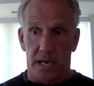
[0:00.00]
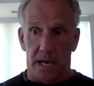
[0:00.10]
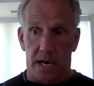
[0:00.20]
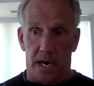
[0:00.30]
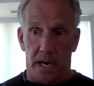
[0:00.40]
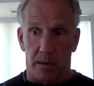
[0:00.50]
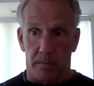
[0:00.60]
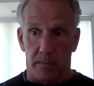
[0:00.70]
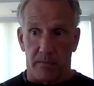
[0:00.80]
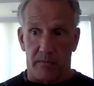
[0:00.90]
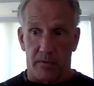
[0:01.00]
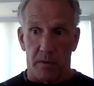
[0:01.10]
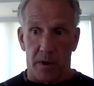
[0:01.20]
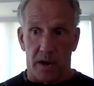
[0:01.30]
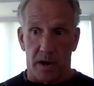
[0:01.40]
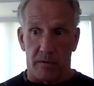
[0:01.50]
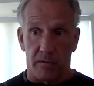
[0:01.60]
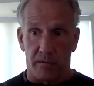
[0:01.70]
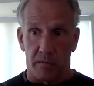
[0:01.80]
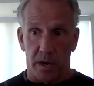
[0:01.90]
from
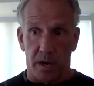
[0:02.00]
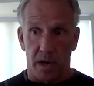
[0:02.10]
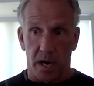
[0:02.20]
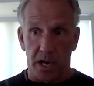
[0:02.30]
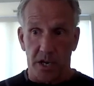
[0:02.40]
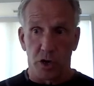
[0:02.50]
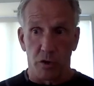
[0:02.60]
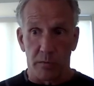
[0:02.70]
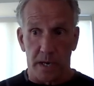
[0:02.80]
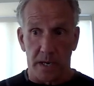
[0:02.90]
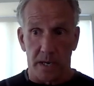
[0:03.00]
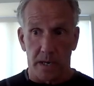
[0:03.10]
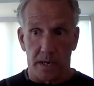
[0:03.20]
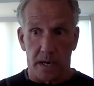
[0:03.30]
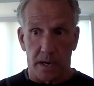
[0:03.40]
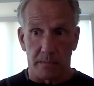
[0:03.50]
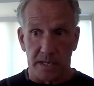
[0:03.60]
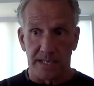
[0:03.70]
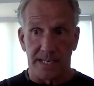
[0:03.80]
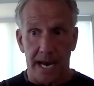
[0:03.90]
a human
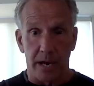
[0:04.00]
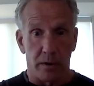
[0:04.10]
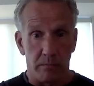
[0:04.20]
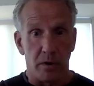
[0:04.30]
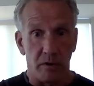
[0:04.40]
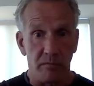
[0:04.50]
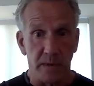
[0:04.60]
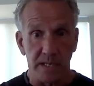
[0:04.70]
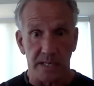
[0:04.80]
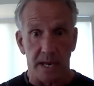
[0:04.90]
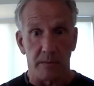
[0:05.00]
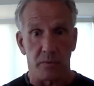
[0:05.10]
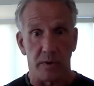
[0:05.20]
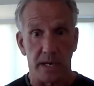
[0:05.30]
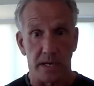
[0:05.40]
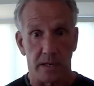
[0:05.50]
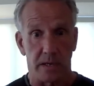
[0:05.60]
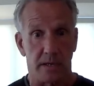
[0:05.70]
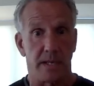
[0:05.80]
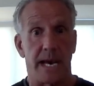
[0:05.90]
desire and movement standpoint,
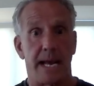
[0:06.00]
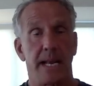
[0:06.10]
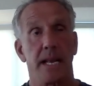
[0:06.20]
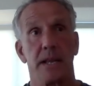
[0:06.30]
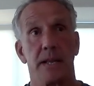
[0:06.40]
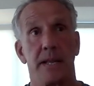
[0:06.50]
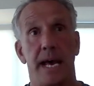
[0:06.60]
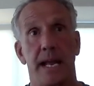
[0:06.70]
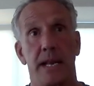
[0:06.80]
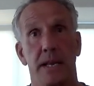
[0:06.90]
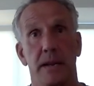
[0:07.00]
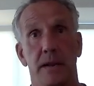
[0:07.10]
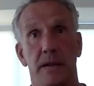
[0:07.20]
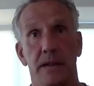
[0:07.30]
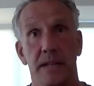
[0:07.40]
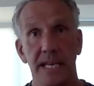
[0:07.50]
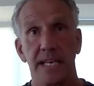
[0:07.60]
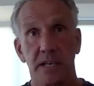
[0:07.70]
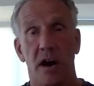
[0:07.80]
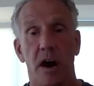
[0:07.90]
that
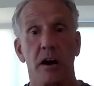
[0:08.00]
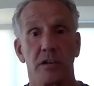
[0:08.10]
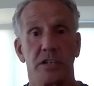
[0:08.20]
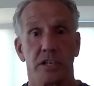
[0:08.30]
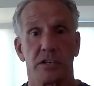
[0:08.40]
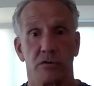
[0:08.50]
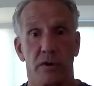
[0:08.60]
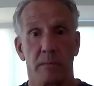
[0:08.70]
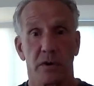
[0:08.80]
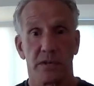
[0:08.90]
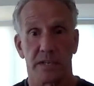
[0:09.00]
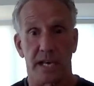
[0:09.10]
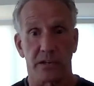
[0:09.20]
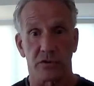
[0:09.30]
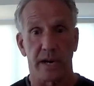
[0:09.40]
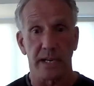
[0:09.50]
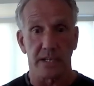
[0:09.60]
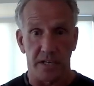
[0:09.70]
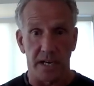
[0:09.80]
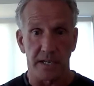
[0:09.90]
these are just tremors. That
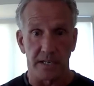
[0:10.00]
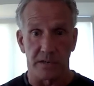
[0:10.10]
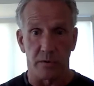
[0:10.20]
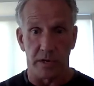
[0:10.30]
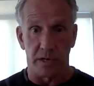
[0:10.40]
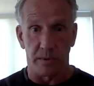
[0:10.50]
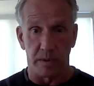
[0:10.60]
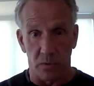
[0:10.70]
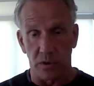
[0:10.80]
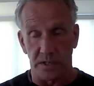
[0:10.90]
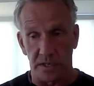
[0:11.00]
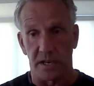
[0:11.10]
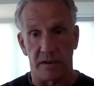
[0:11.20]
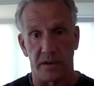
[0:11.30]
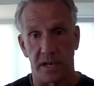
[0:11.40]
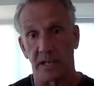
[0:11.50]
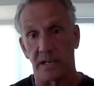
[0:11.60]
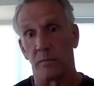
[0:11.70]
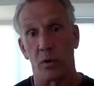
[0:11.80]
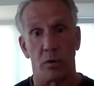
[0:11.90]
change is going to be more significant
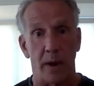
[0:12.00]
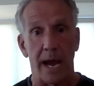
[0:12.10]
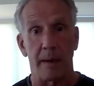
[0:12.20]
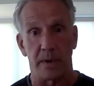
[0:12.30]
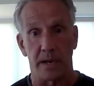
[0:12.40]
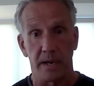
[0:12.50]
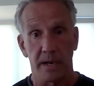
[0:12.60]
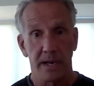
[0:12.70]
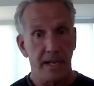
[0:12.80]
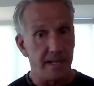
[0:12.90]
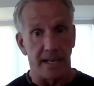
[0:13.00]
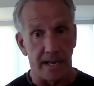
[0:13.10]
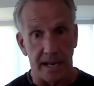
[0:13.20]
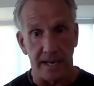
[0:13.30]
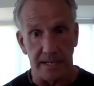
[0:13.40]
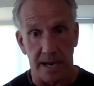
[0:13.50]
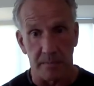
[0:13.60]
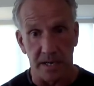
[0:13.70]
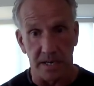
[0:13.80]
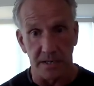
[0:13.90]
and more rapid than at any time
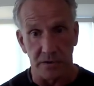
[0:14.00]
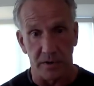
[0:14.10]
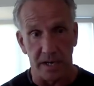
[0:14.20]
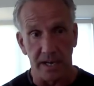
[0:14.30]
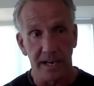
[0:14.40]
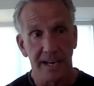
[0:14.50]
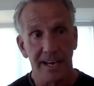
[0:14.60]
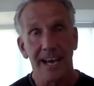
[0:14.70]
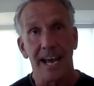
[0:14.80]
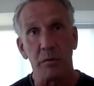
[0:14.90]
in history, and